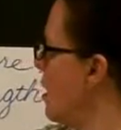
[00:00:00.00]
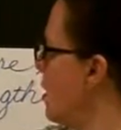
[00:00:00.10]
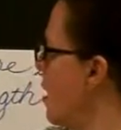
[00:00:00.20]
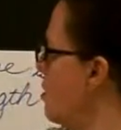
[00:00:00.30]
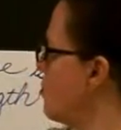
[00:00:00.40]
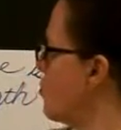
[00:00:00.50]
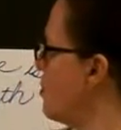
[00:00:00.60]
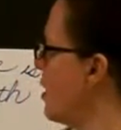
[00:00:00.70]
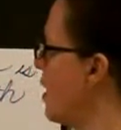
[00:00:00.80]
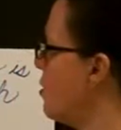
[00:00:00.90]
comes
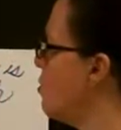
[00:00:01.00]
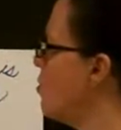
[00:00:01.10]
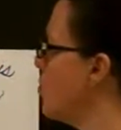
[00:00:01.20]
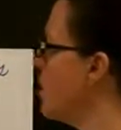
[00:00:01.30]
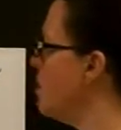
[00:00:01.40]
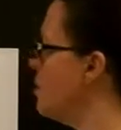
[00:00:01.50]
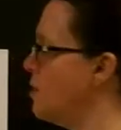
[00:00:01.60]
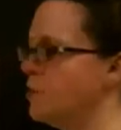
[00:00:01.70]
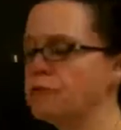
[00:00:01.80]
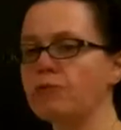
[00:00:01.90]
from a Latin word that
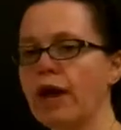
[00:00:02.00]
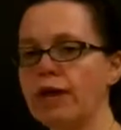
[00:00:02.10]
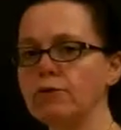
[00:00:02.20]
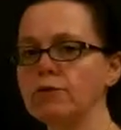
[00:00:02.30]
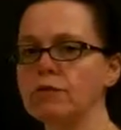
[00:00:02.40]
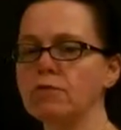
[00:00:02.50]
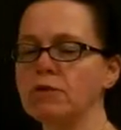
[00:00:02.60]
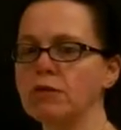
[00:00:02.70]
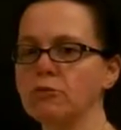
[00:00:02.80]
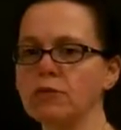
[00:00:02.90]
means around, and
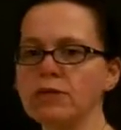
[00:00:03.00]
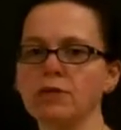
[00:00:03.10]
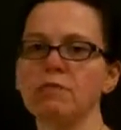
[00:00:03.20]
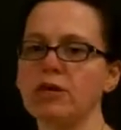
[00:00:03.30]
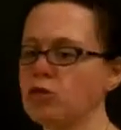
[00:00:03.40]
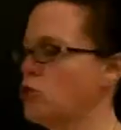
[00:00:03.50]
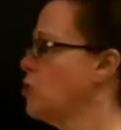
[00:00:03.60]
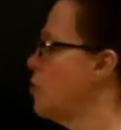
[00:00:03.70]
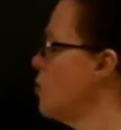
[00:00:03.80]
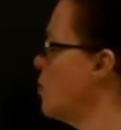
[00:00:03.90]
meter means measure.
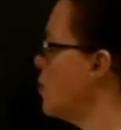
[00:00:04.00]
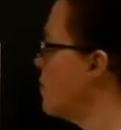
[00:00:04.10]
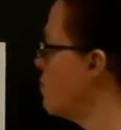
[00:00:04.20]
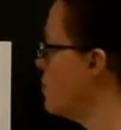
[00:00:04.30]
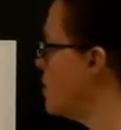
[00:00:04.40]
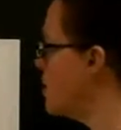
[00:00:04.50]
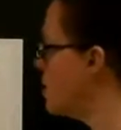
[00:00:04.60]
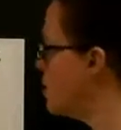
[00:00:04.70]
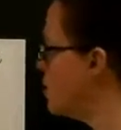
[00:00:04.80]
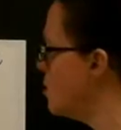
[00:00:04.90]
So we're looking for the
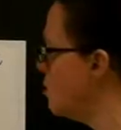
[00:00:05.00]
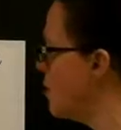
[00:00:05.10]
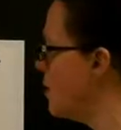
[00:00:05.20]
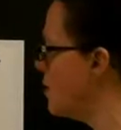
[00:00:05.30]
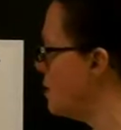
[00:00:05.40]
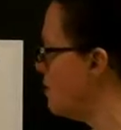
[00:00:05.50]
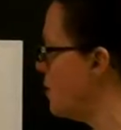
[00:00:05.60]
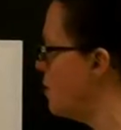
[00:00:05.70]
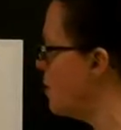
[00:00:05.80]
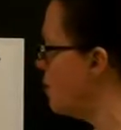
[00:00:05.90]
distance around this
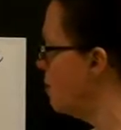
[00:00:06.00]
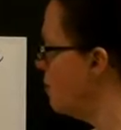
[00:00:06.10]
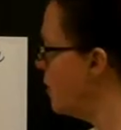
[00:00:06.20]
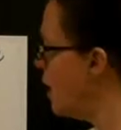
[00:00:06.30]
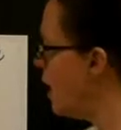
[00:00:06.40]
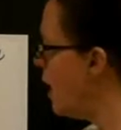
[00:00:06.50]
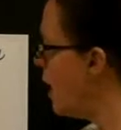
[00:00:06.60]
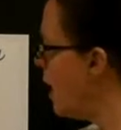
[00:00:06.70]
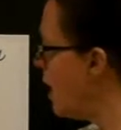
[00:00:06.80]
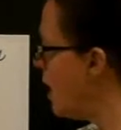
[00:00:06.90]
figure.
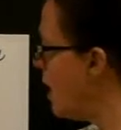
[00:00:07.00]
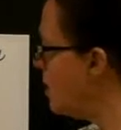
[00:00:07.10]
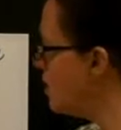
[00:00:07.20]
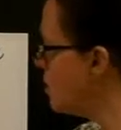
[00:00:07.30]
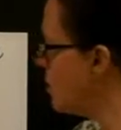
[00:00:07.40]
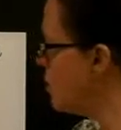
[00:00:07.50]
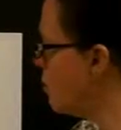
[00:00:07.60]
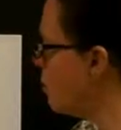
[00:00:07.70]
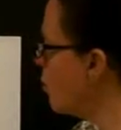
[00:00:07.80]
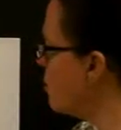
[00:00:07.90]
And the
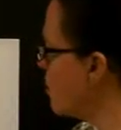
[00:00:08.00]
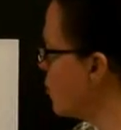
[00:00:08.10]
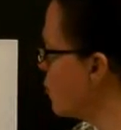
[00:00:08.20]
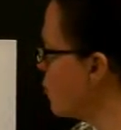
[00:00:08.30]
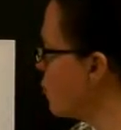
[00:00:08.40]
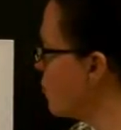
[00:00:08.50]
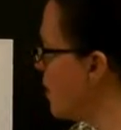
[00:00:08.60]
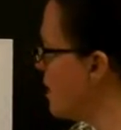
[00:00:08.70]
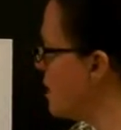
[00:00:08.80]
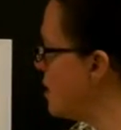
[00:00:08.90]
formula for
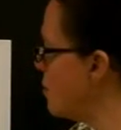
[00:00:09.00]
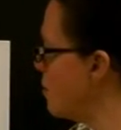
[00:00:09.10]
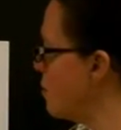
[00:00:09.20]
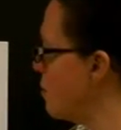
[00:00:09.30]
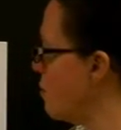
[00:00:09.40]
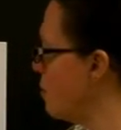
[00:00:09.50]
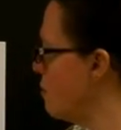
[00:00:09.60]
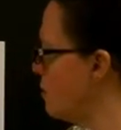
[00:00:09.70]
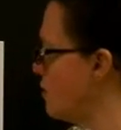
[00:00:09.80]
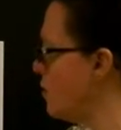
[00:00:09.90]
finding the perimeter
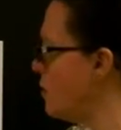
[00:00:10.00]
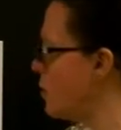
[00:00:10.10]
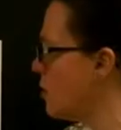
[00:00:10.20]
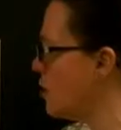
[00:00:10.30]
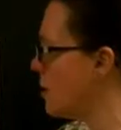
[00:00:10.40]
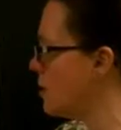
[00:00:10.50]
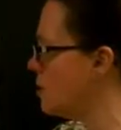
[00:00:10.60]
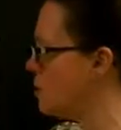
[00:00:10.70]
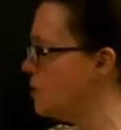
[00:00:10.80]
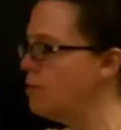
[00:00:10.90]
of a figure
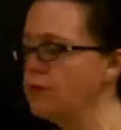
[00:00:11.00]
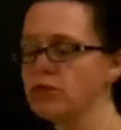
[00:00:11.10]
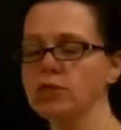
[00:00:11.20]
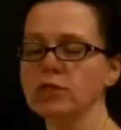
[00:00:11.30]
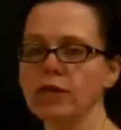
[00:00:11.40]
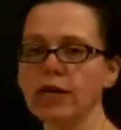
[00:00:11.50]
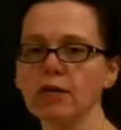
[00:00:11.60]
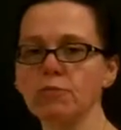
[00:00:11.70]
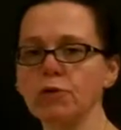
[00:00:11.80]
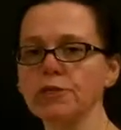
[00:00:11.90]
is simply just to add
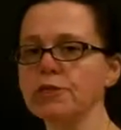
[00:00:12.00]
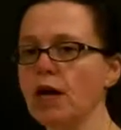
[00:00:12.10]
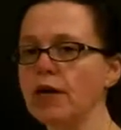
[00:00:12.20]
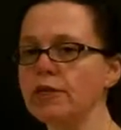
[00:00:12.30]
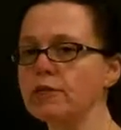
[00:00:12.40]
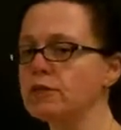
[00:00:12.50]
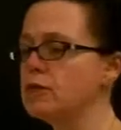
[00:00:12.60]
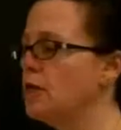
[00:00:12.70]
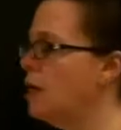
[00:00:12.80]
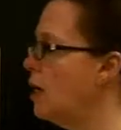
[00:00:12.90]
up both
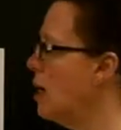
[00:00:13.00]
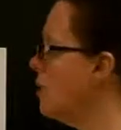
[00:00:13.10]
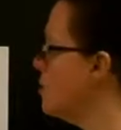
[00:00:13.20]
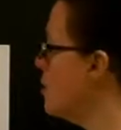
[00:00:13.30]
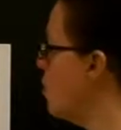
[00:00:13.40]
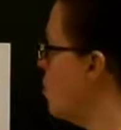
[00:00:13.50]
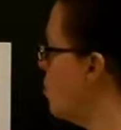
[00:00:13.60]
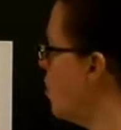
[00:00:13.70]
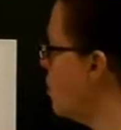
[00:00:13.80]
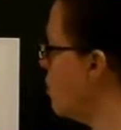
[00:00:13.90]
sides.
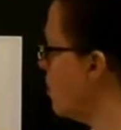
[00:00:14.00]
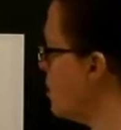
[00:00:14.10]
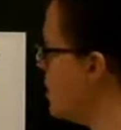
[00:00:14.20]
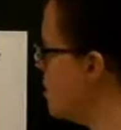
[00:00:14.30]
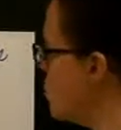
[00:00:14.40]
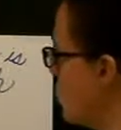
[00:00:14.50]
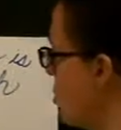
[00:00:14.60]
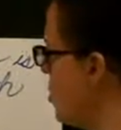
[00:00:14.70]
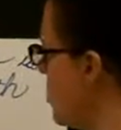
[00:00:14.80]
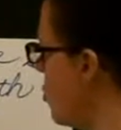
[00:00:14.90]
So our
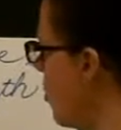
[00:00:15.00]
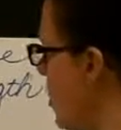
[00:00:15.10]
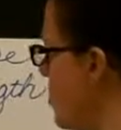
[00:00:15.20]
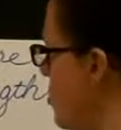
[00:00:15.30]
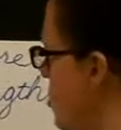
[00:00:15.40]
initial equation